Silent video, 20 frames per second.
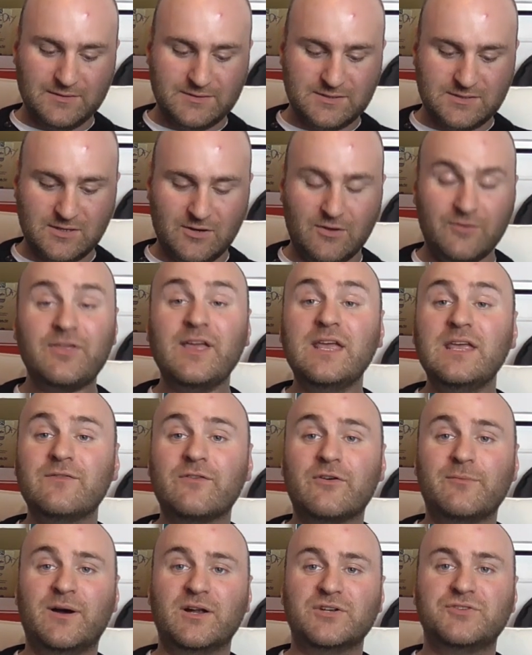So thank you very
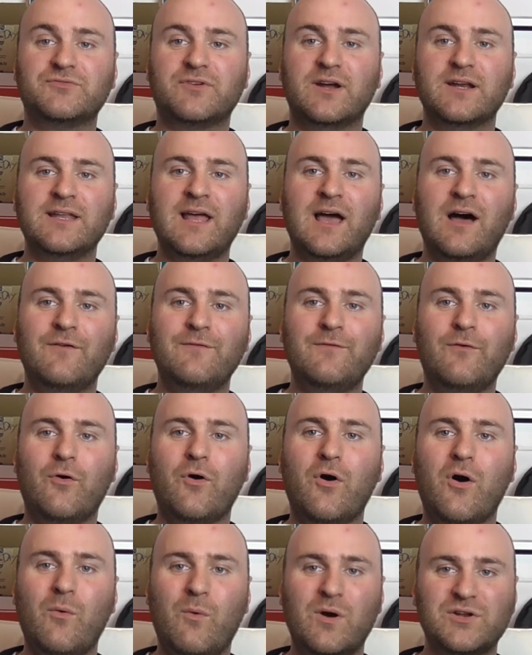much right now
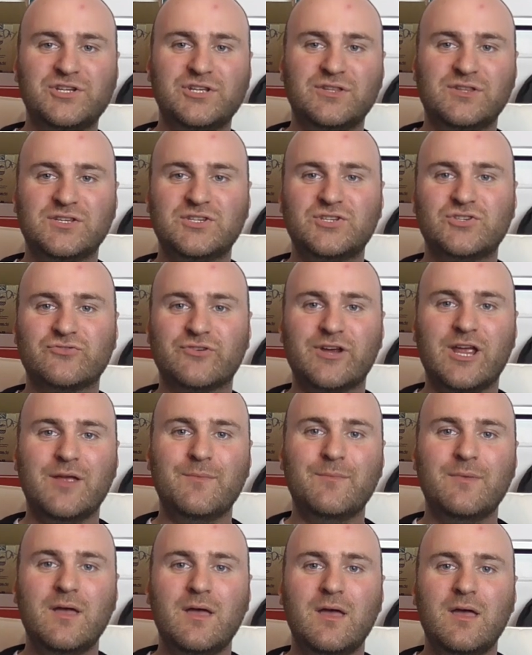for watching this stream.
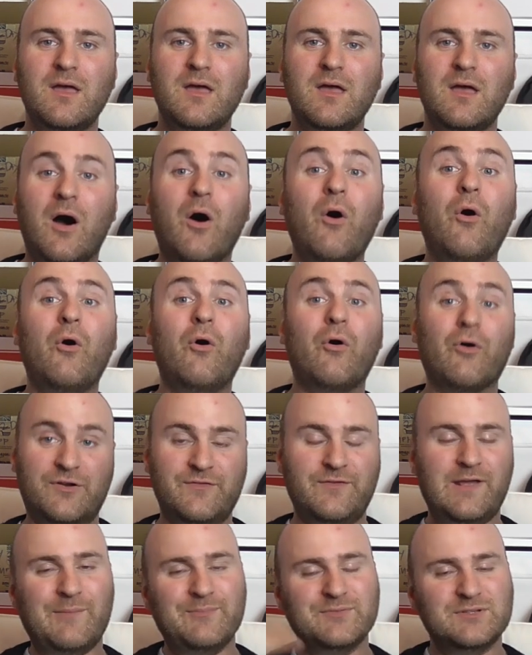Or if you
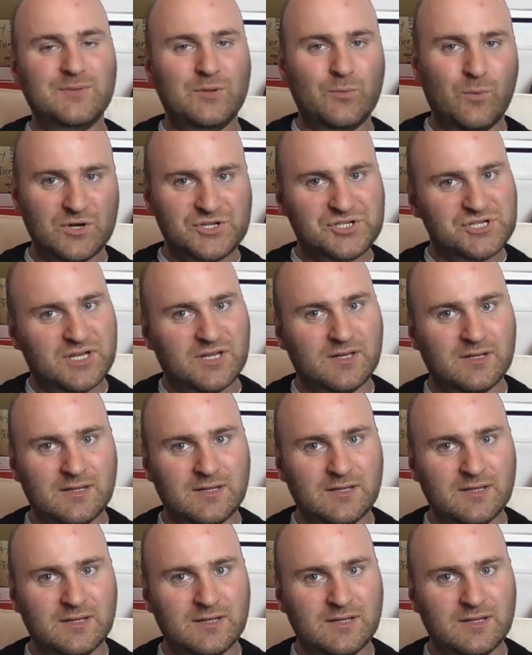happen to be watching